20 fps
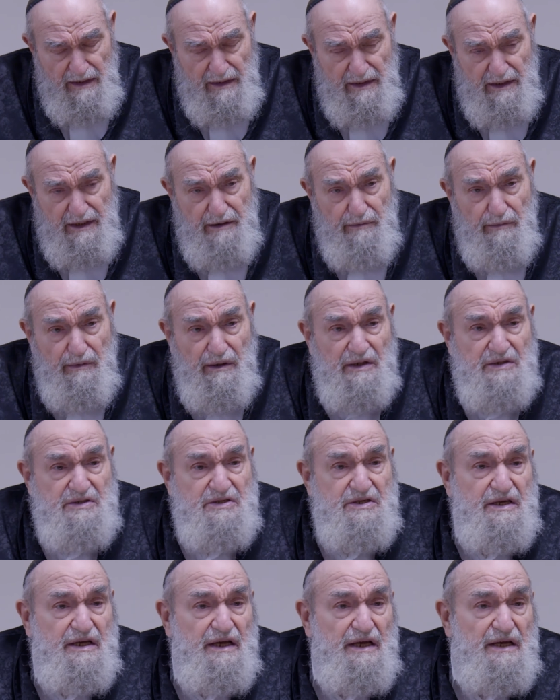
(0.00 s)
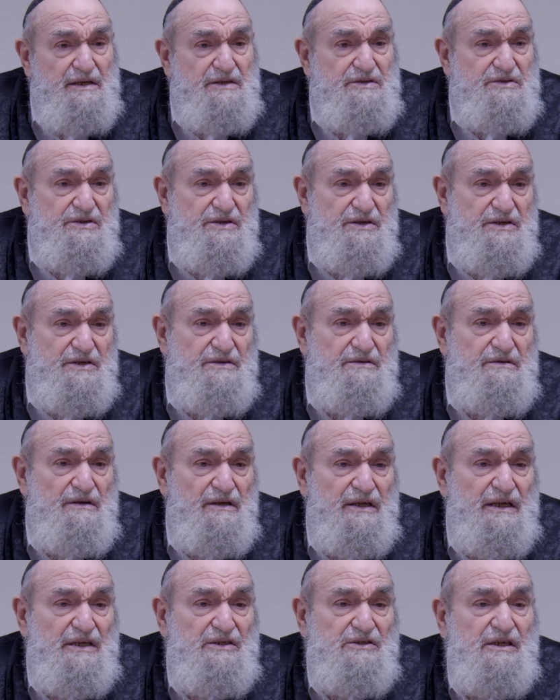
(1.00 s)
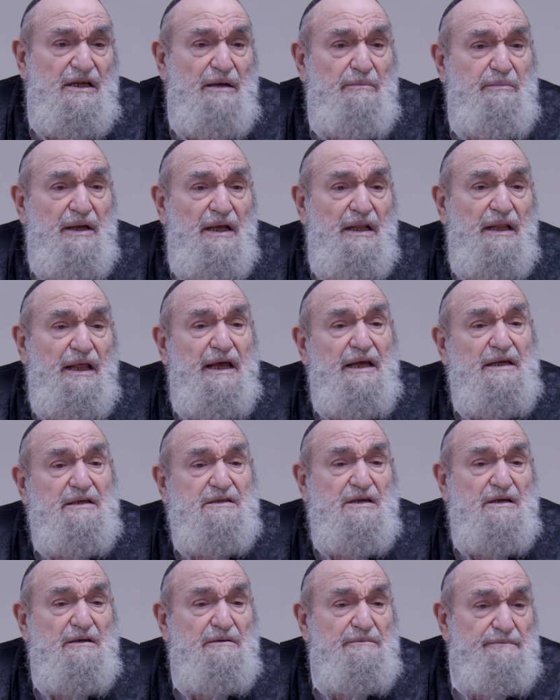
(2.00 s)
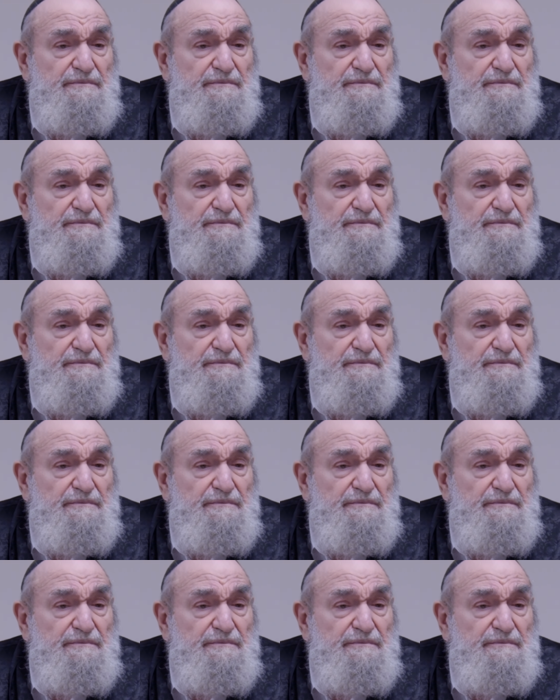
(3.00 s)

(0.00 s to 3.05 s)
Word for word: The Gemara's case is against Rabbi Eliezer.